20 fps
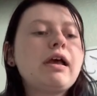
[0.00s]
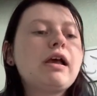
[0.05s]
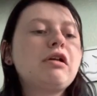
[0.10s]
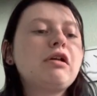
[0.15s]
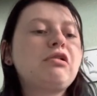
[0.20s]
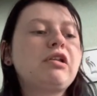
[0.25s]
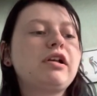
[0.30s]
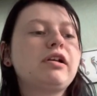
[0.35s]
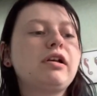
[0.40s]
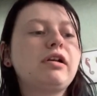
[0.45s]

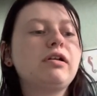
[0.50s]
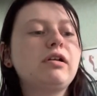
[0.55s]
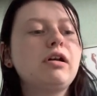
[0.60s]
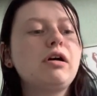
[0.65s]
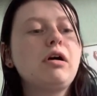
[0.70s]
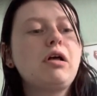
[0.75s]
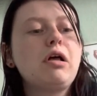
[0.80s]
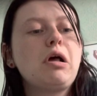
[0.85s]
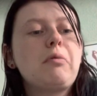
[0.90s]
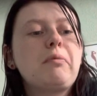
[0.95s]
Shake it,
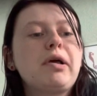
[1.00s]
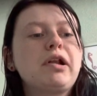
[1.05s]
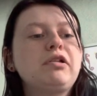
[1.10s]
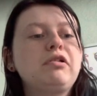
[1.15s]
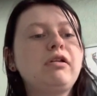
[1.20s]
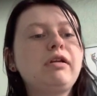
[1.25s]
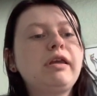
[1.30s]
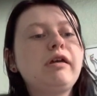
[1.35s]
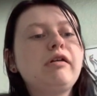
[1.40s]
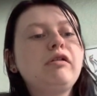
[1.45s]
girl. Make
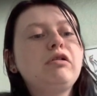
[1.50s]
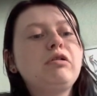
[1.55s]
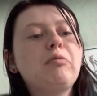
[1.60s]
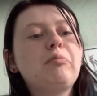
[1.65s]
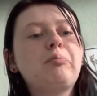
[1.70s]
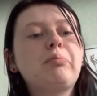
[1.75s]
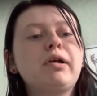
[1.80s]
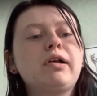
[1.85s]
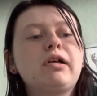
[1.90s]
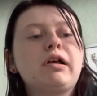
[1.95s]
sure you
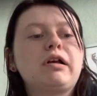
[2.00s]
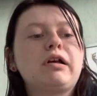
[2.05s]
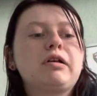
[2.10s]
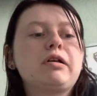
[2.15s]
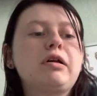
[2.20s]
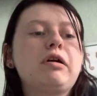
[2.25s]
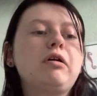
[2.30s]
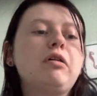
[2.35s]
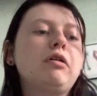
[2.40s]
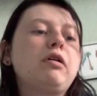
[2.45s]
don't book a
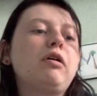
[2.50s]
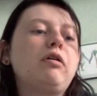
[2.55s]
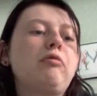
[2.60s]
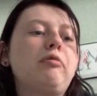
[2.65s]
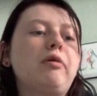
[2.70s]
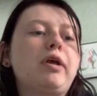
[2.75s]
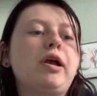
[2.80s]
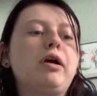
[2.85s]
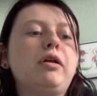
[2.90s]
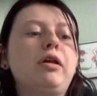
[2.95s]
girl. Cause
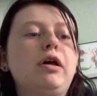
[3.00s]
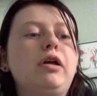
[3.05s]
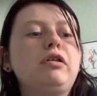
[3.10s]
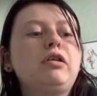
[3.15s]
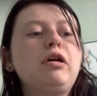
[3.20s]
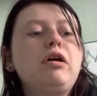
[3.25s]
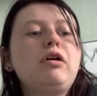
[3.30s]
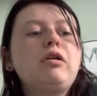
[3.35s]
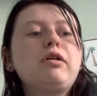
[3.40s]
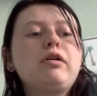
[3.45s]
we gonna
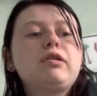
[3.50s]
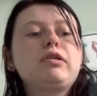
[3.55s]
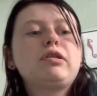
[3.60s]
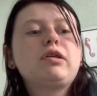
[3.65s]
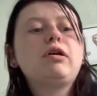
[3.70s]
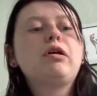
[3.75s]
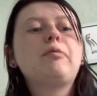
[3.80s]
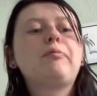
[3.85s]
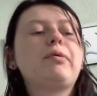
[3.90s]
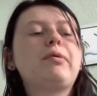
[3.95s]
turn it
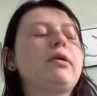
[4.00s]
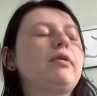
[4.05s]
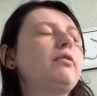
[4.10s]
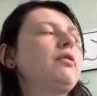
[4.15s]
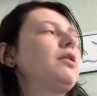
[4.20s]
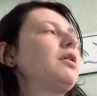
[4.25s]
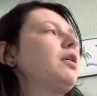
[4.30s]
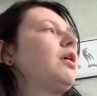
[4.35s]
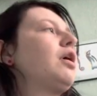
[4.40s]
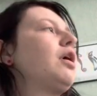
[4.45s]
up.
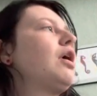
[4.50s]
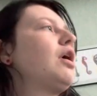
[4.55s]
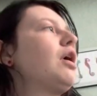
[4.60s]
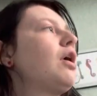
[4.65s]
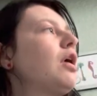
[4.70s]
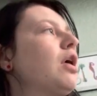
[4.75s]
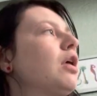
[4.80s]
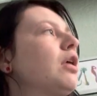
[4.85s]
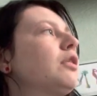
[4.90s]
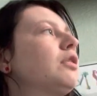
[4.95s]

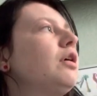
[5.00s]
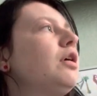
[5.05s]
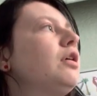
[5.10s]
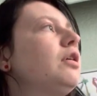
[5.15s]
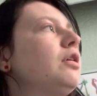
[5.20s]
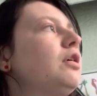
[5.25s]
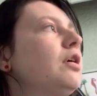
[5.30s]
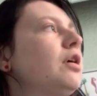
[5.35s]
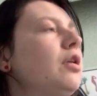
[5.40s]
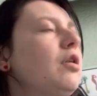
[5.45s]

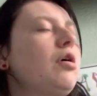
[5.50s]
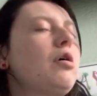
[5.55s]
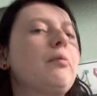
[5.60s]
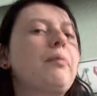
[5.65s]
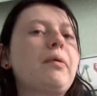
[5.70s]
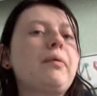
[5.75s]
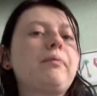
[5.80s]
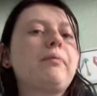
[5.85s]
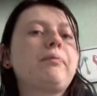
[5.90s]
Turn it up.